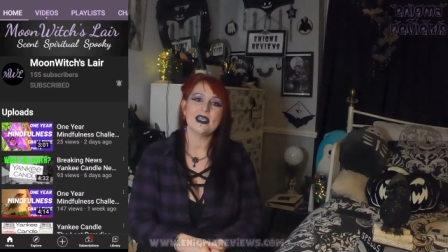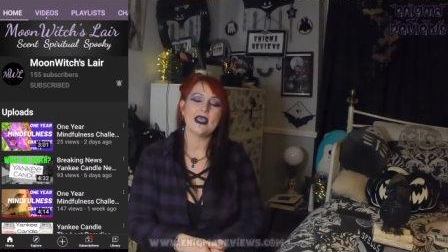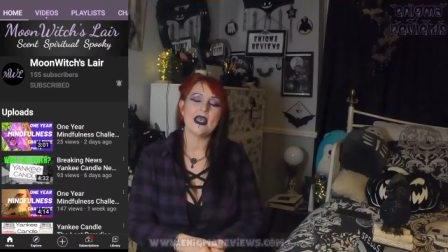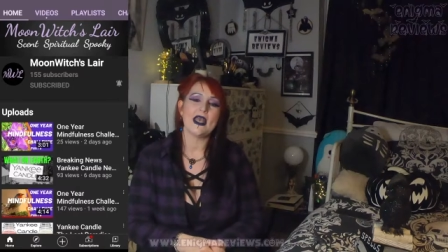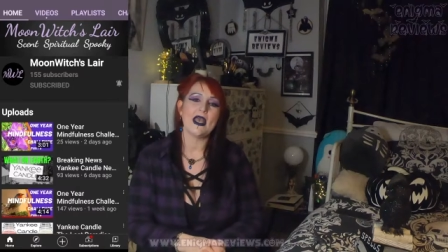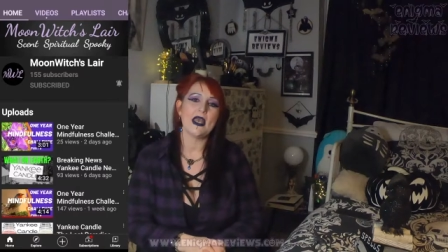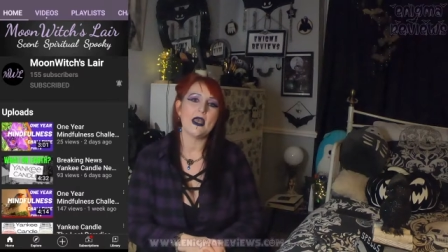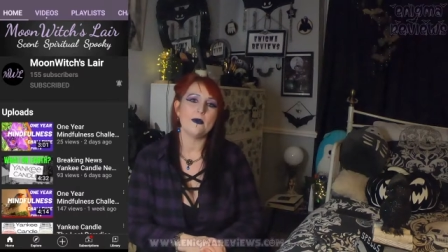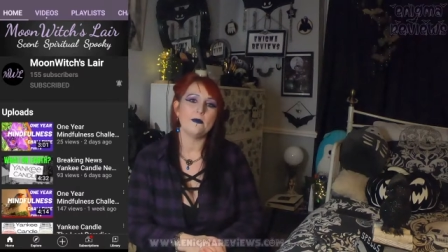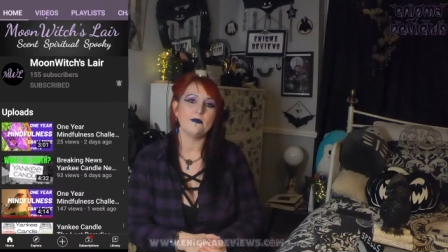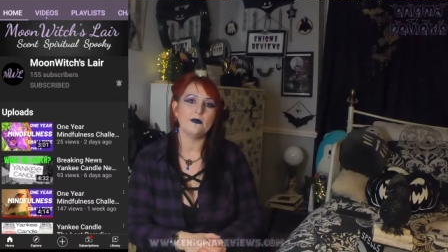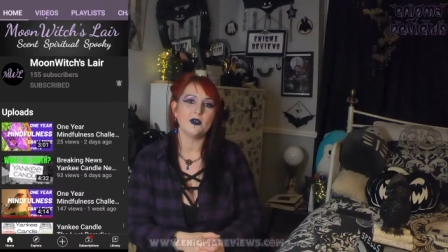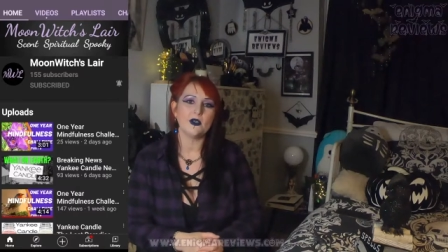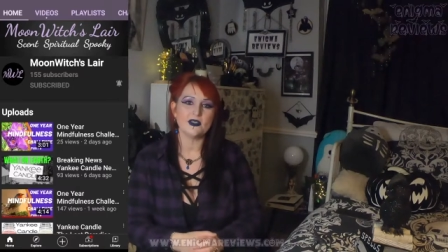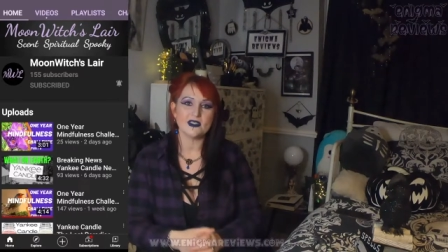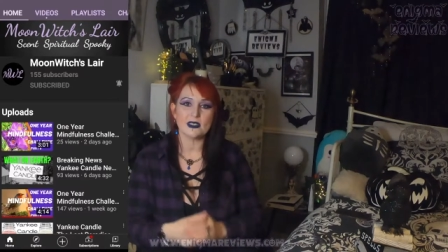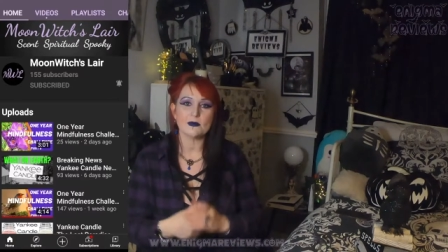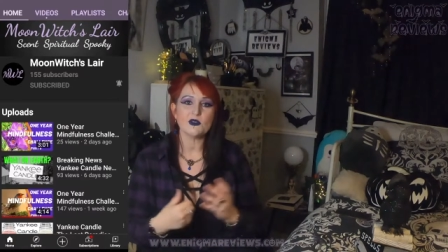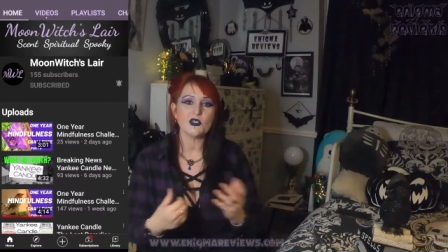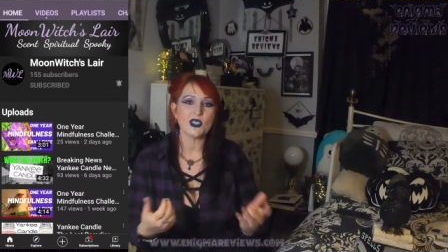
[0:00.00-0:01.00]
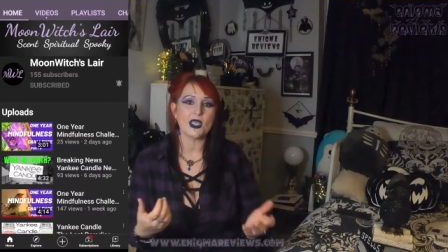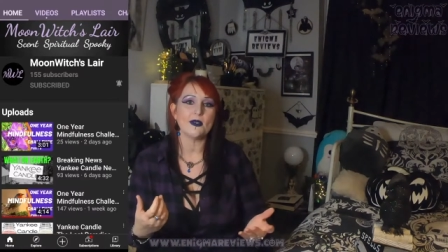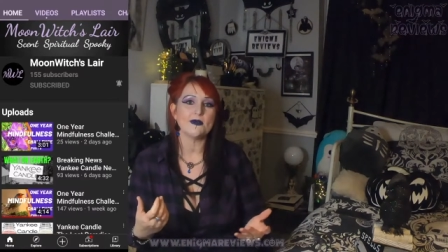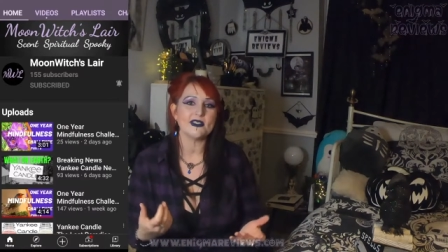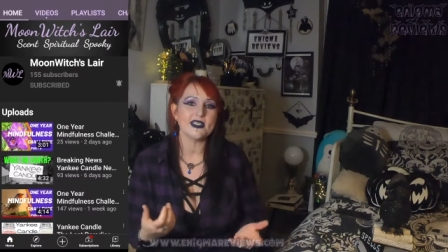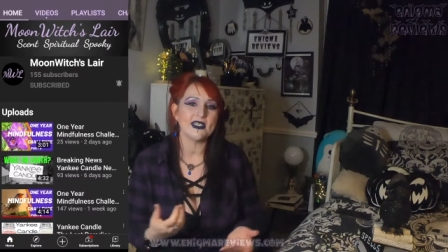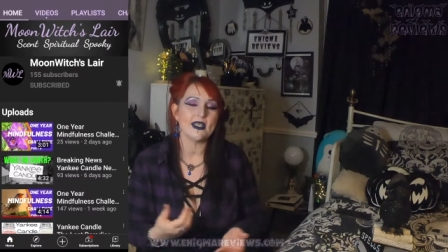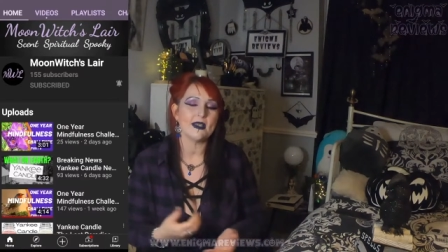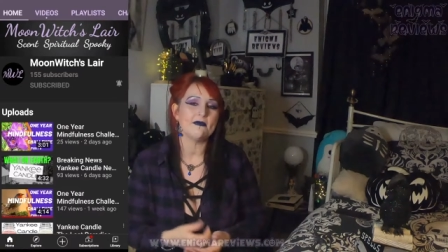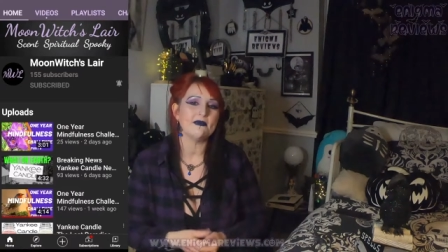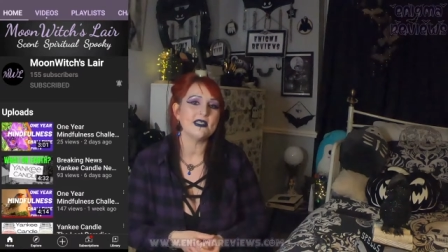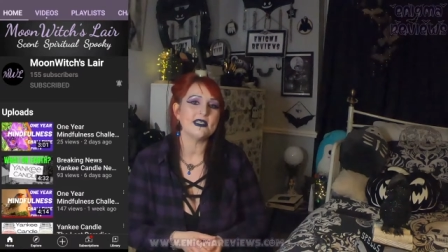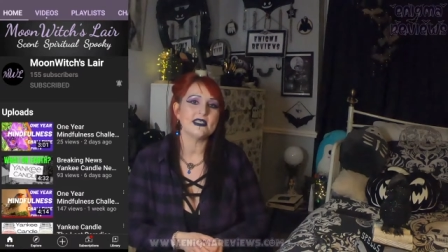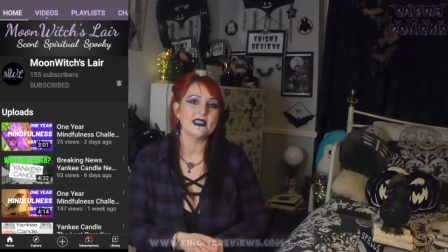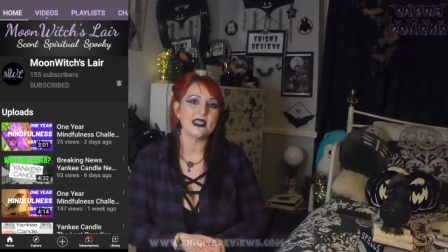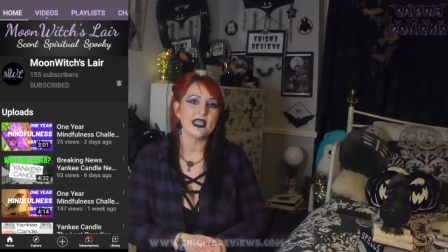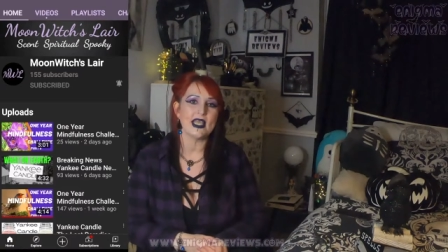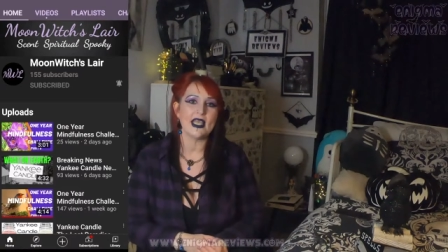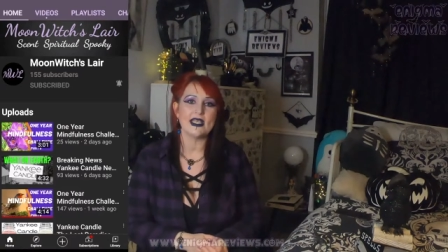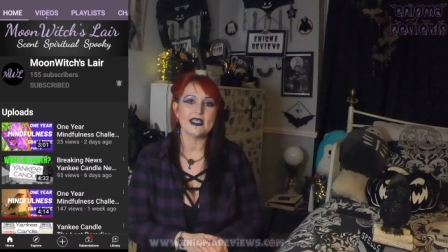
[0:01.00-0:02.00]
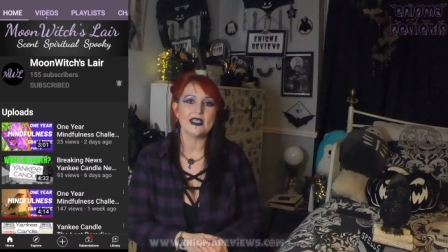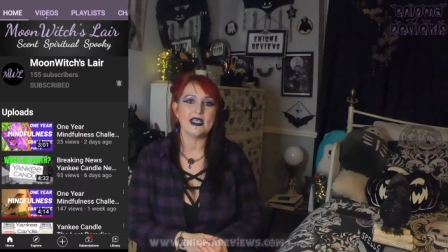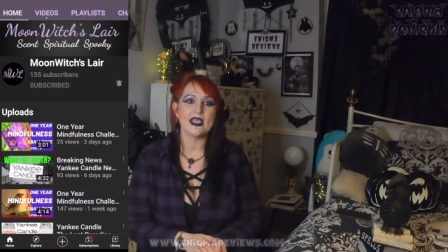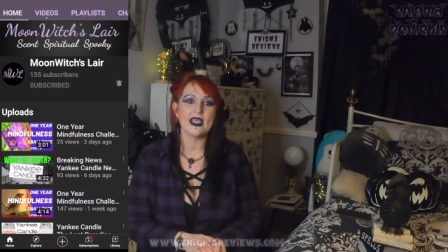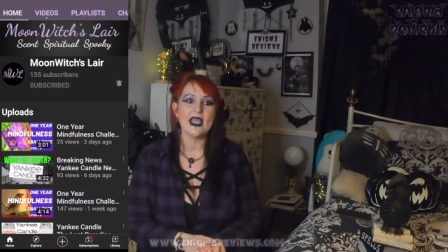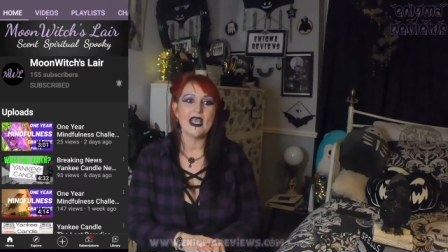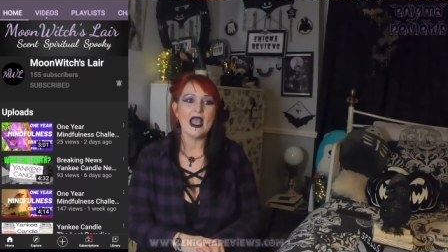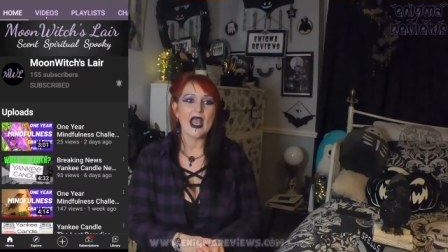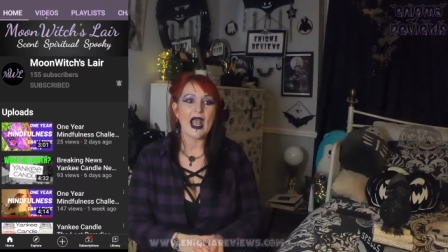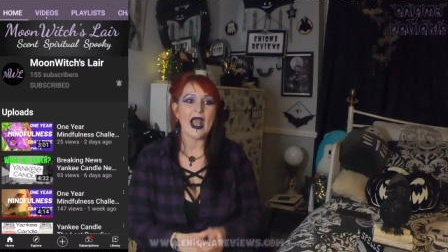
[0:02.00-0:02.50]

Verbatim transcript: because I'm shouting out this lady,